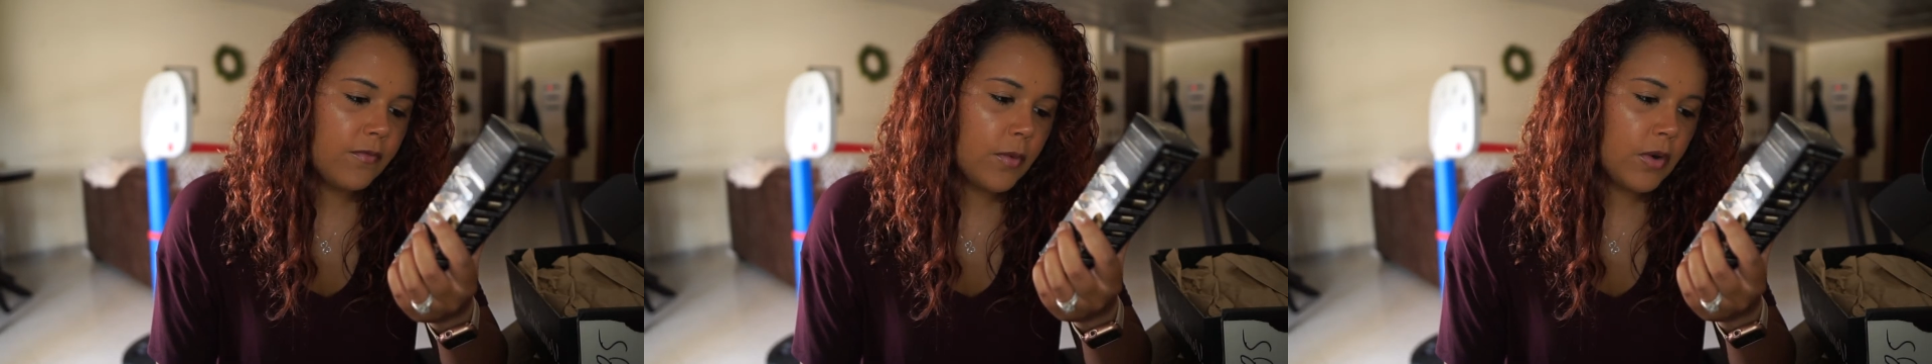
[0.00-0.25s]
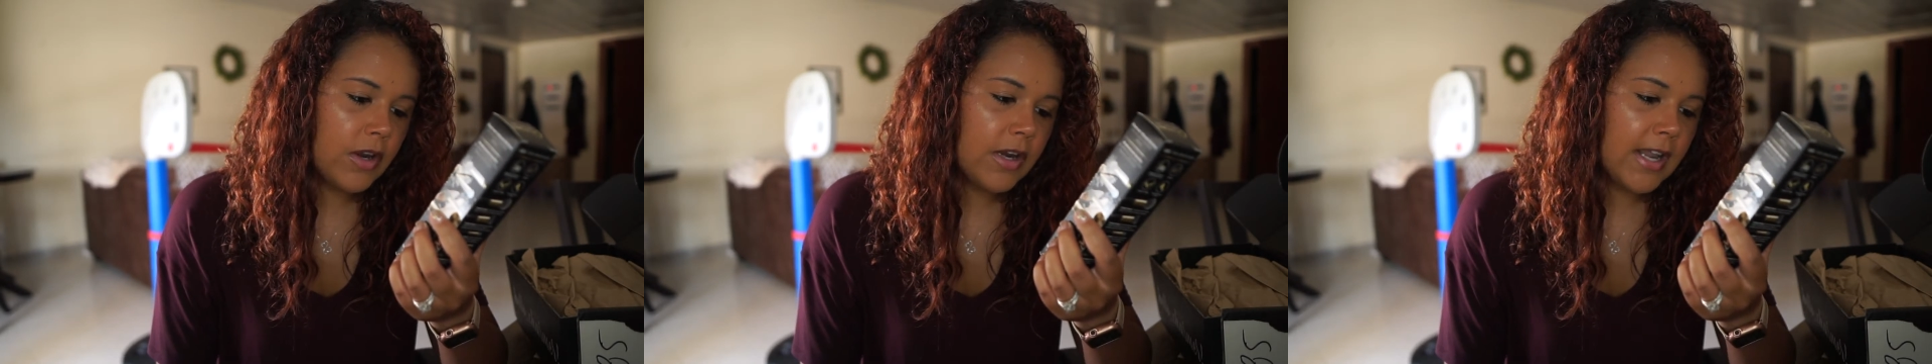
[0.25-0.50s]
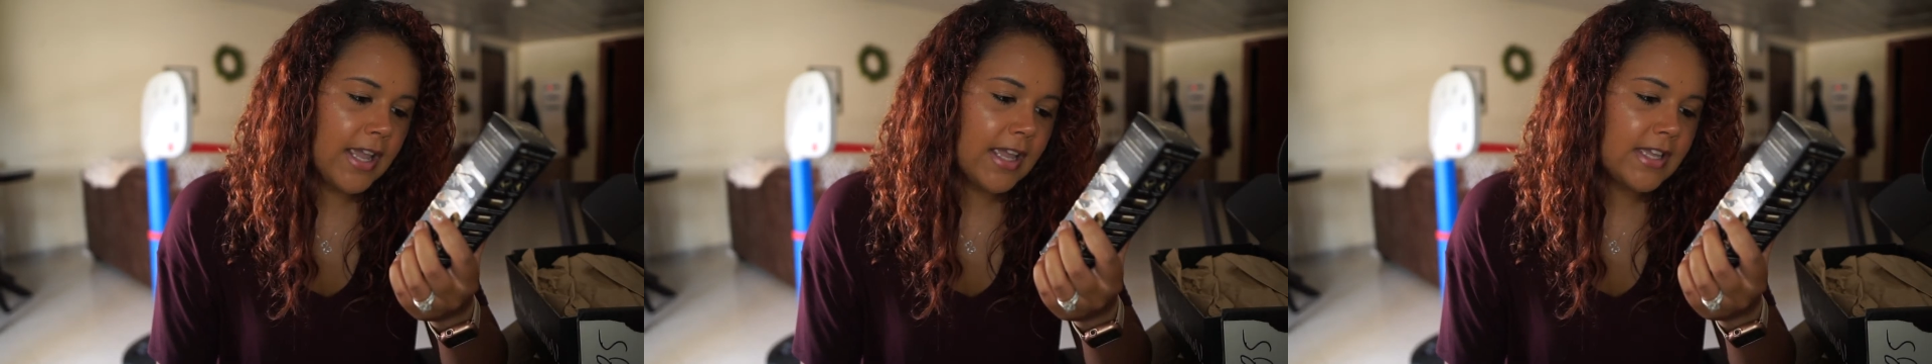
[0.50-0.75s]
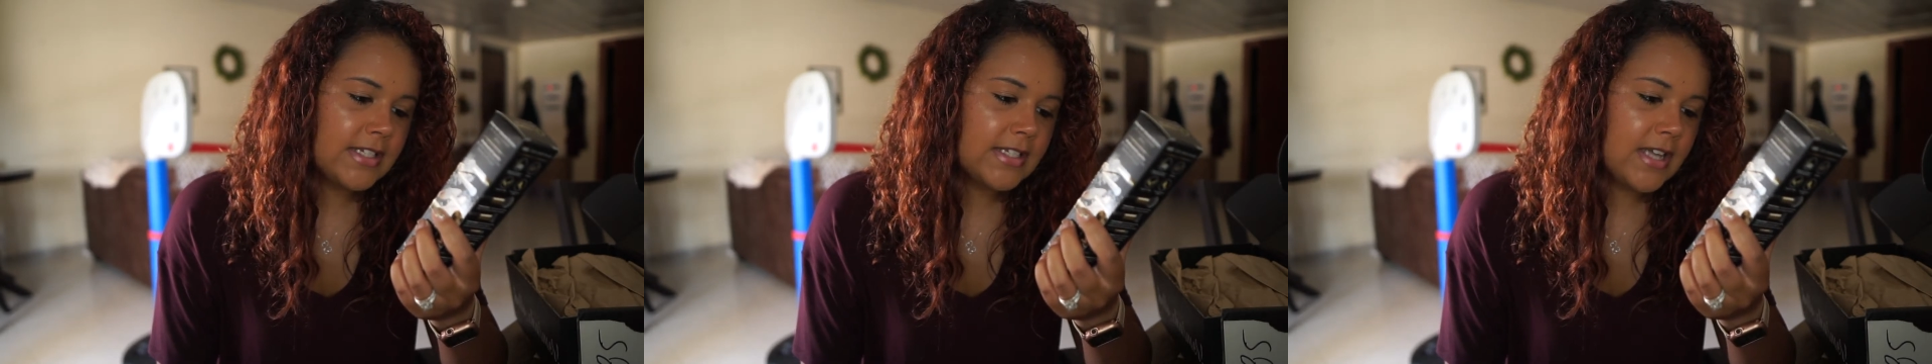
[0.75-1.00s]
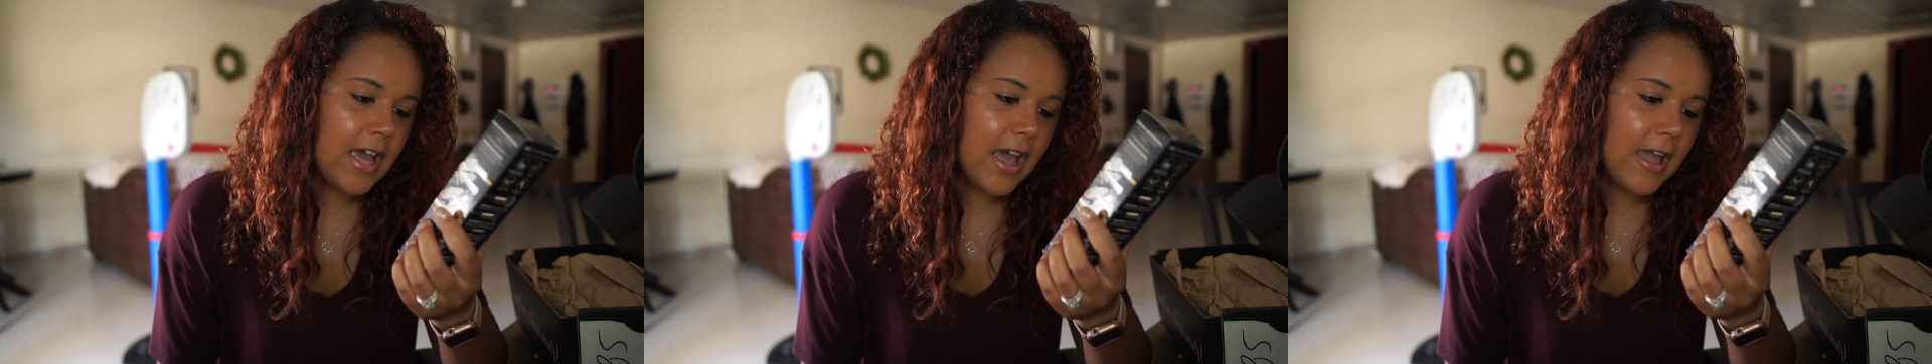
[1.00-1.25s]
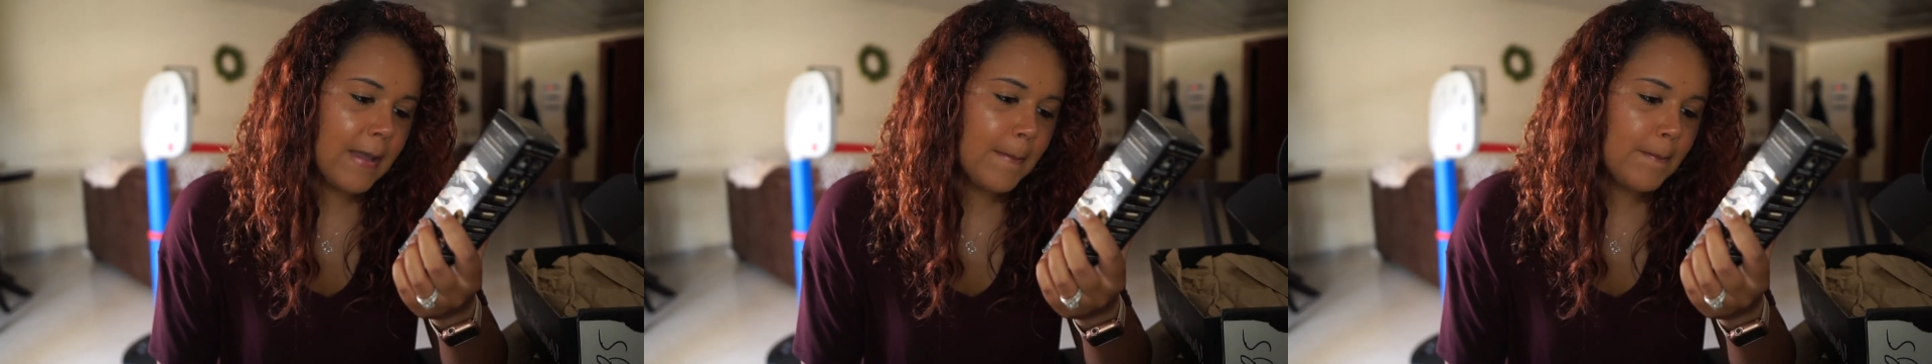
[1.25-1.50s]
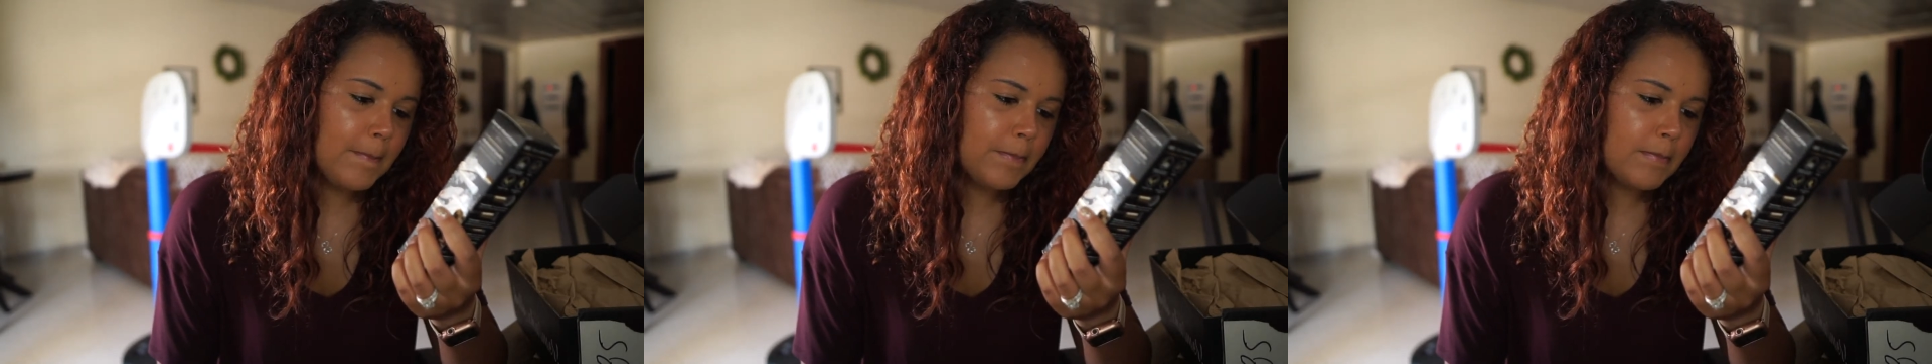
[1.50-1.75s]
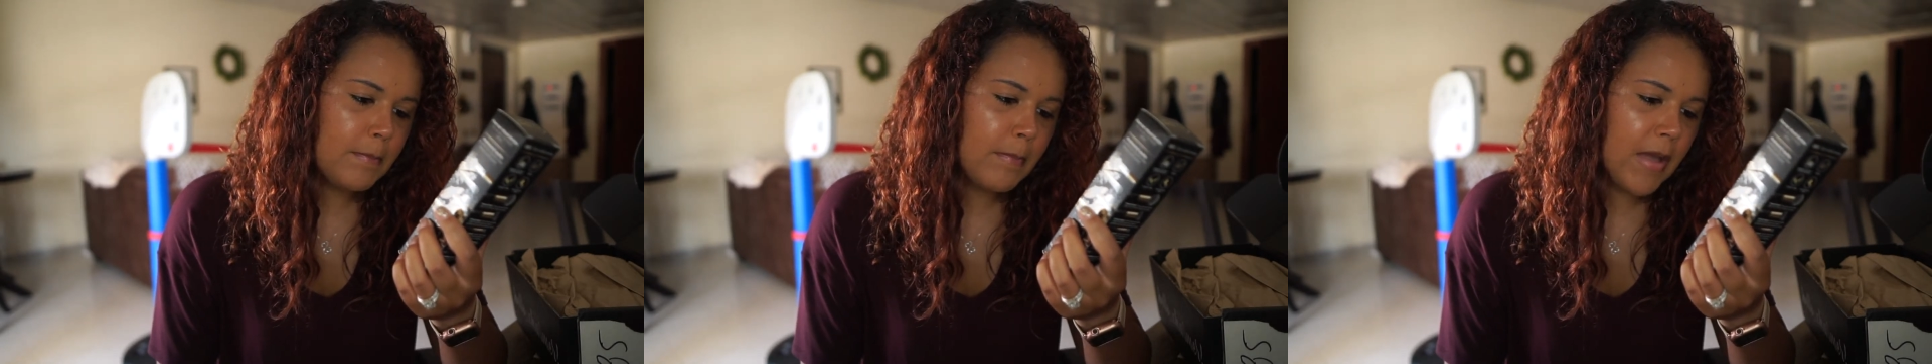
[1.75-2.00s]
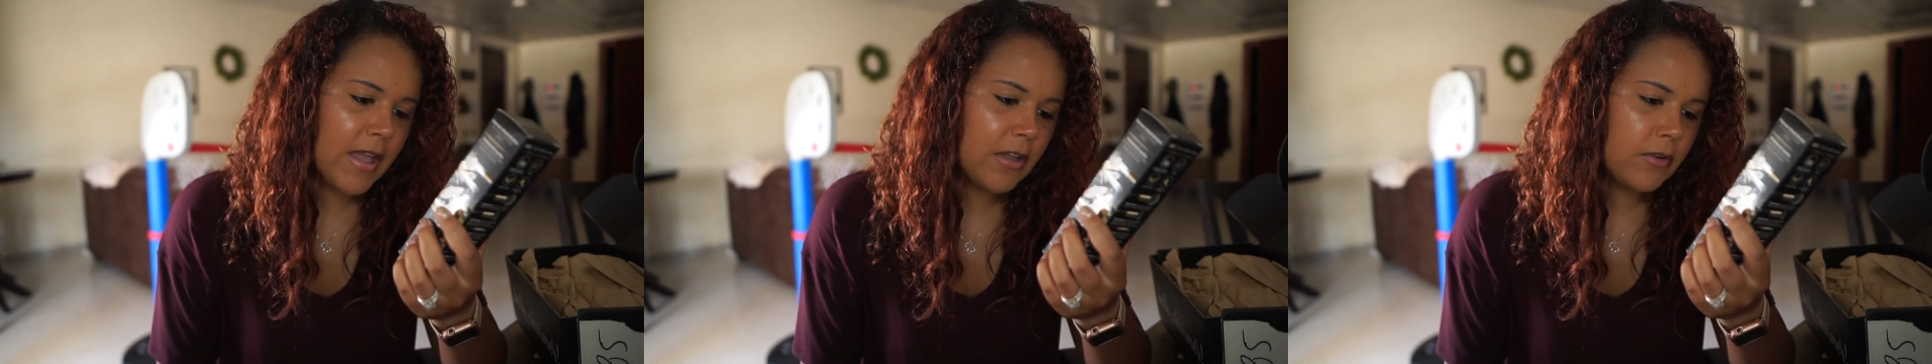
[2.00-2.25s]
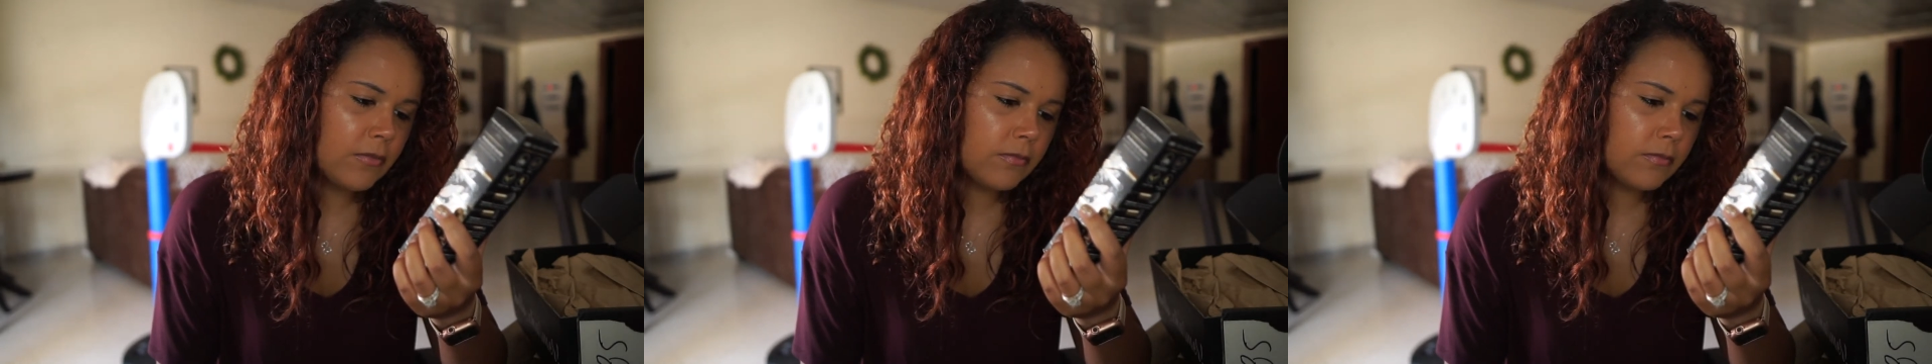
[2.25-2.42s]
for an antimicrobial